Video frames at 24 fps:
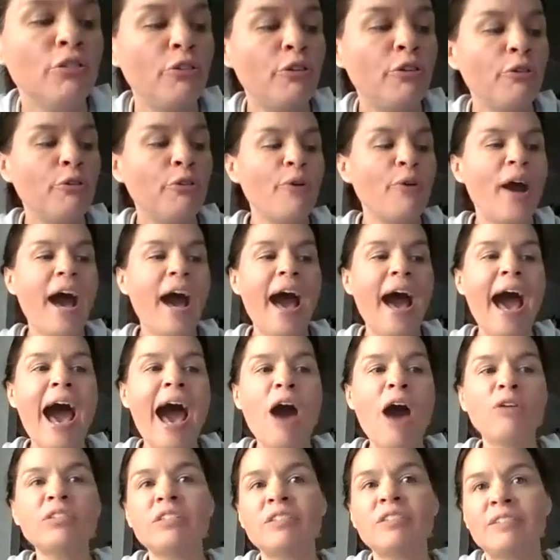to
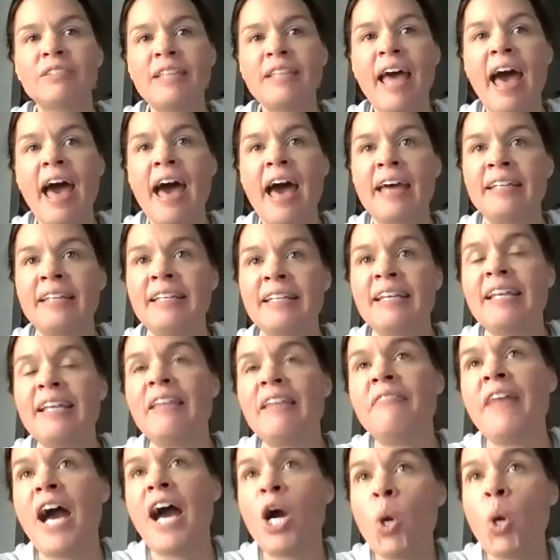outstand
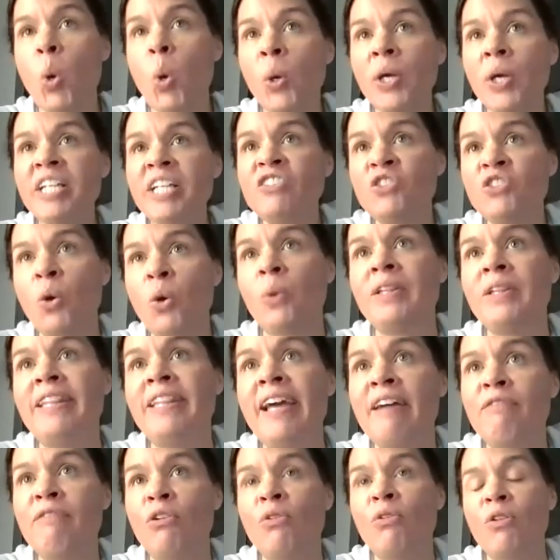that cortisol
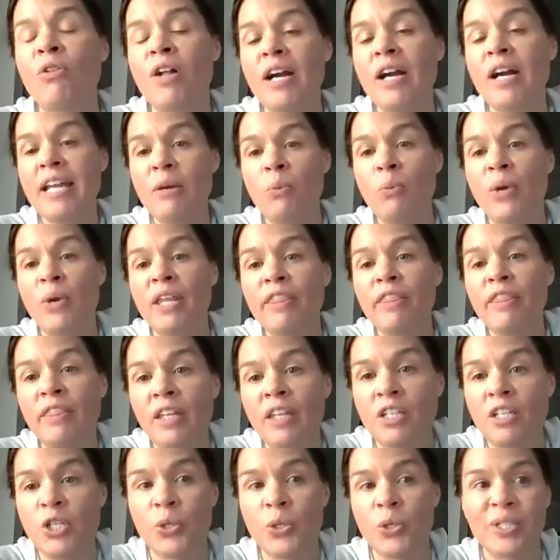level
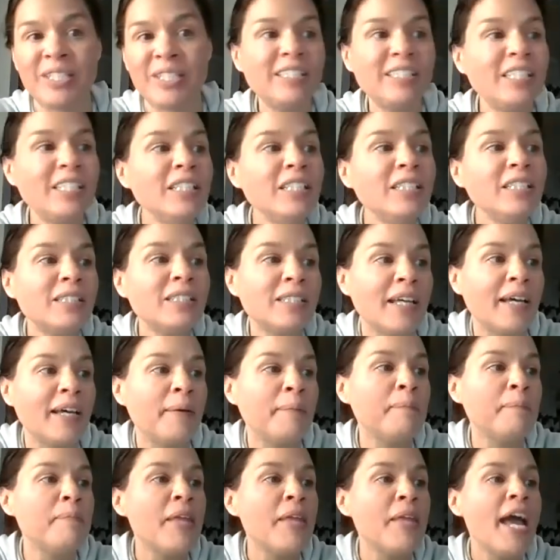within your
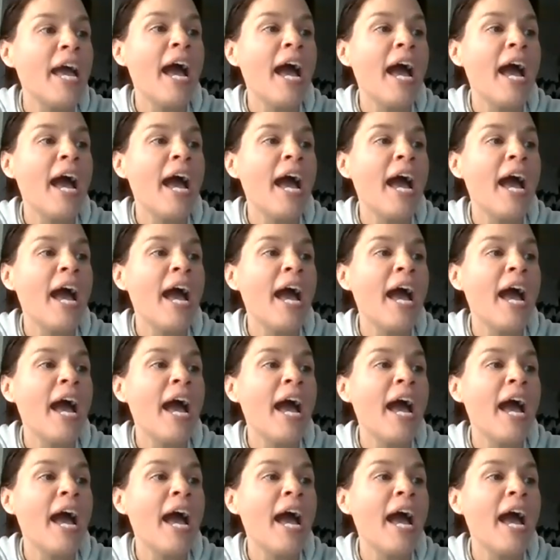system